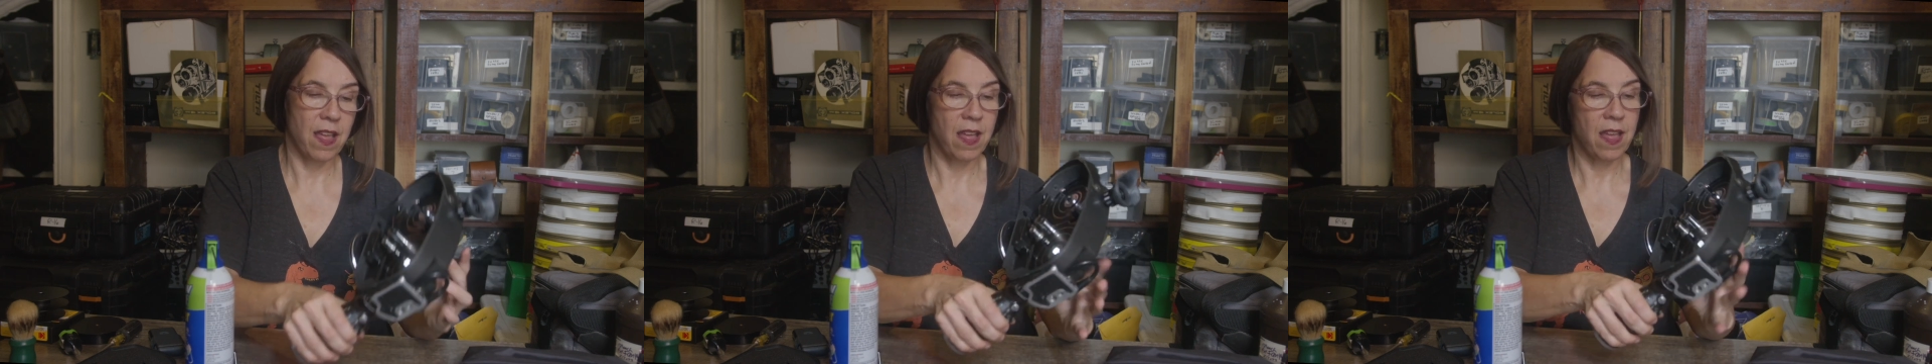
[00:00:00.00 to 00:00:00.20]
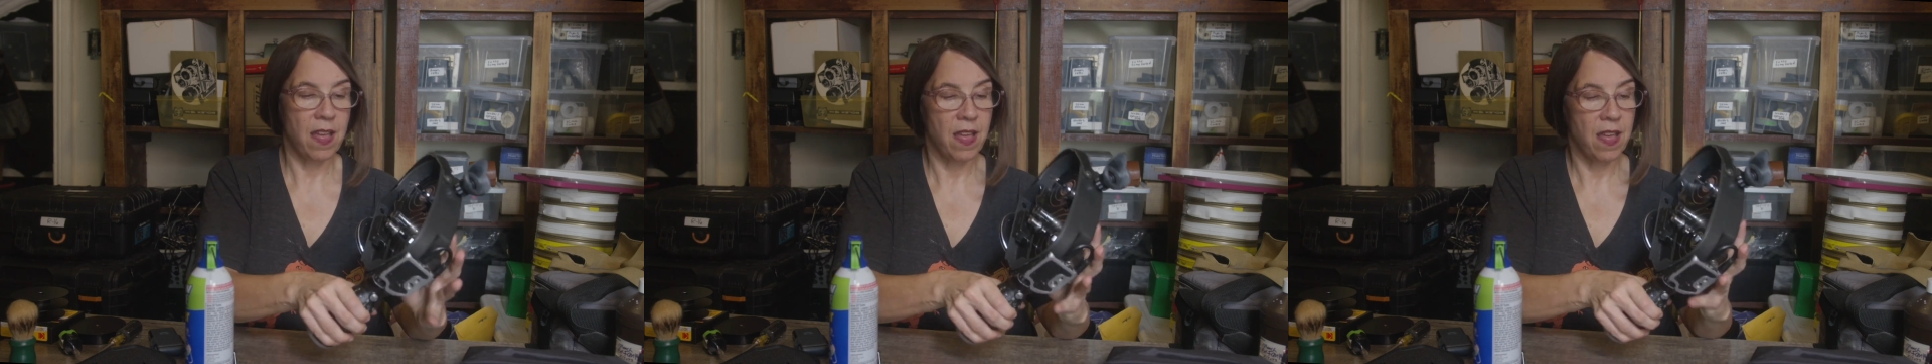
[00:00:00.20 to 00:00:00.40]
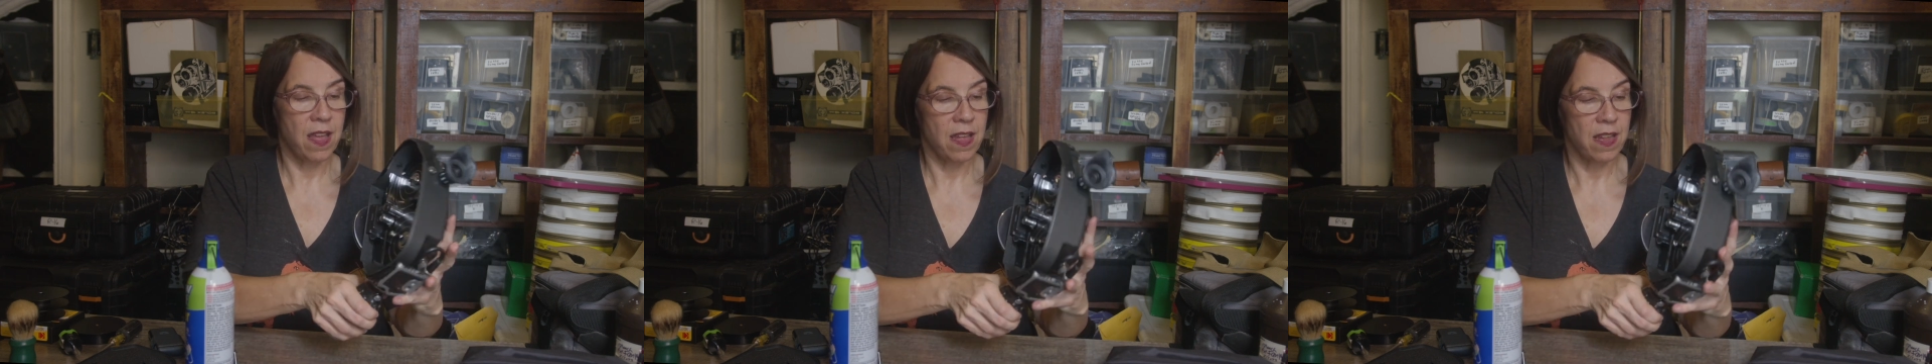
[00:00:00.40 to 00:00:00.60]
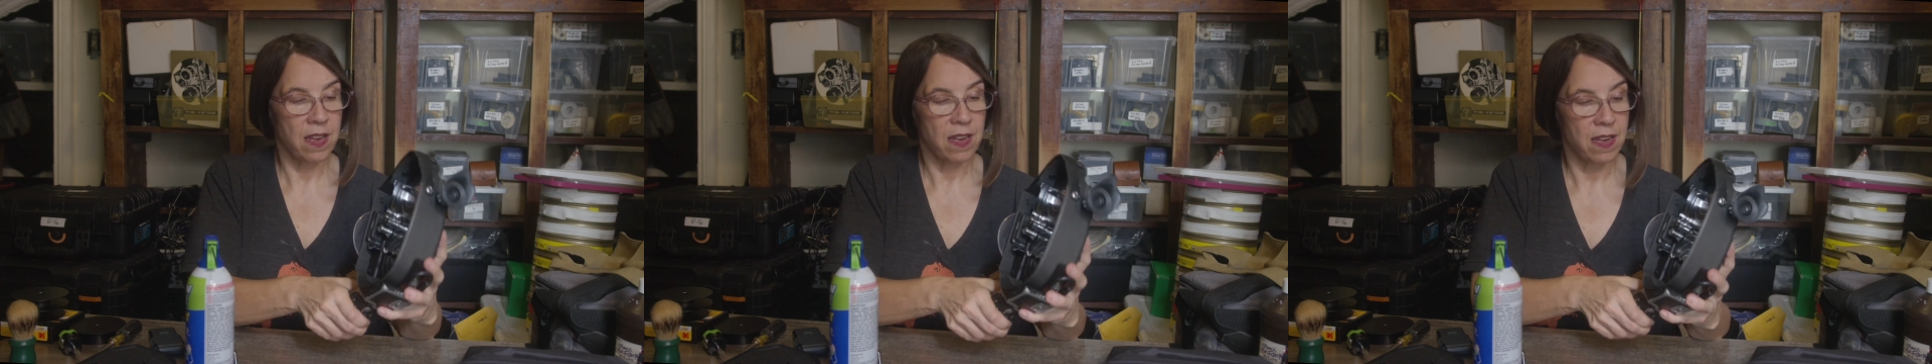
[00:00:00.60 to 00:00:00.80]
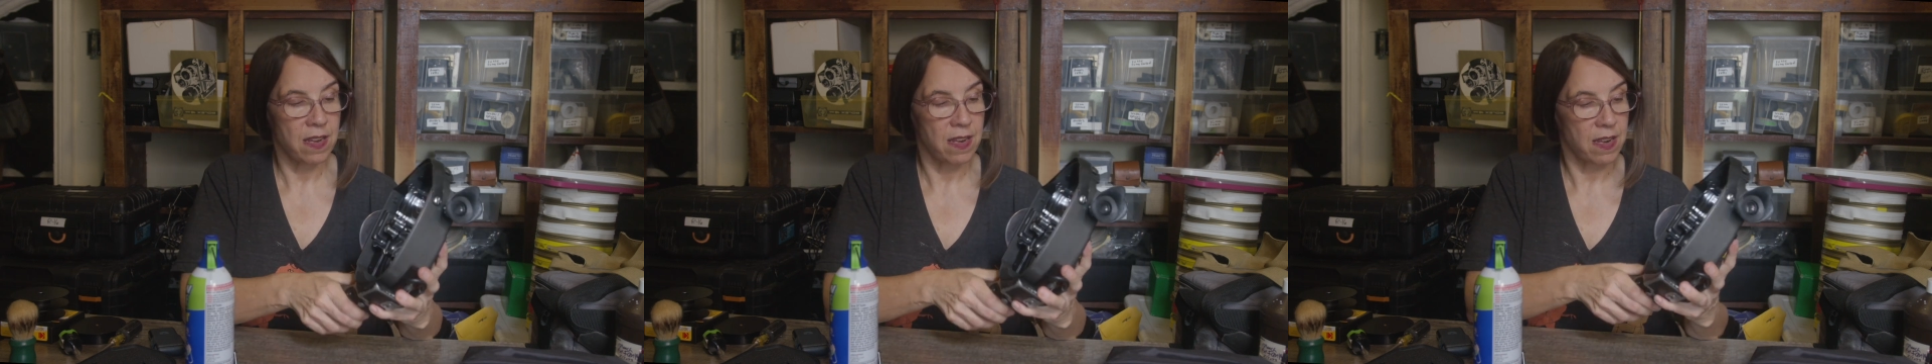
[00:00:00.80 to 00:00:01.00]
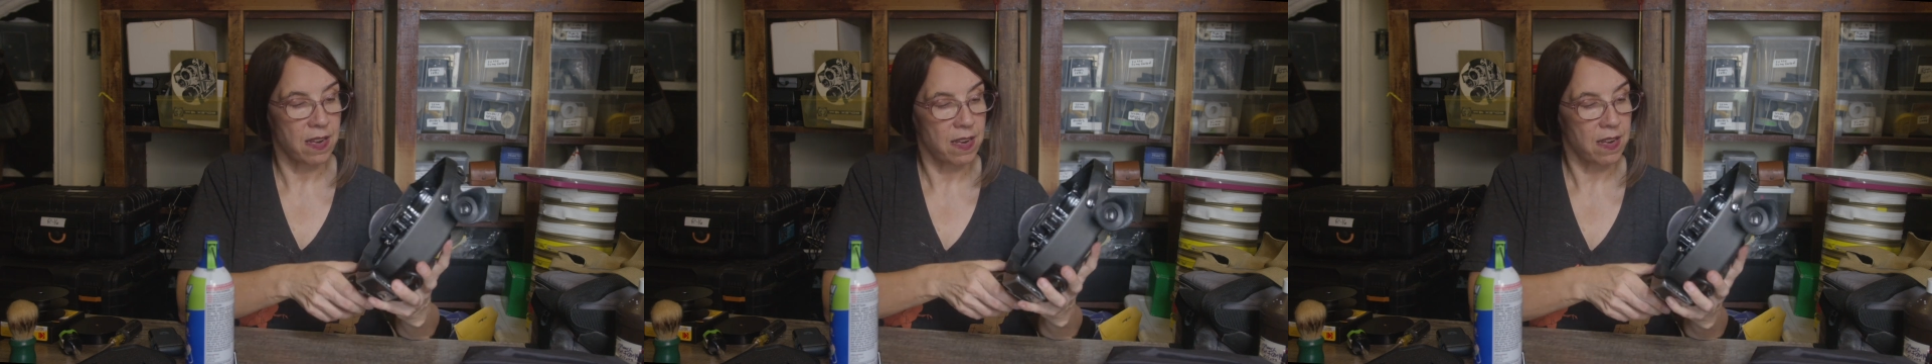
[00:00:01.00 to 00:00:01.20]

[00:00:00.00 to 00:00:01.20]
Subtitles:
And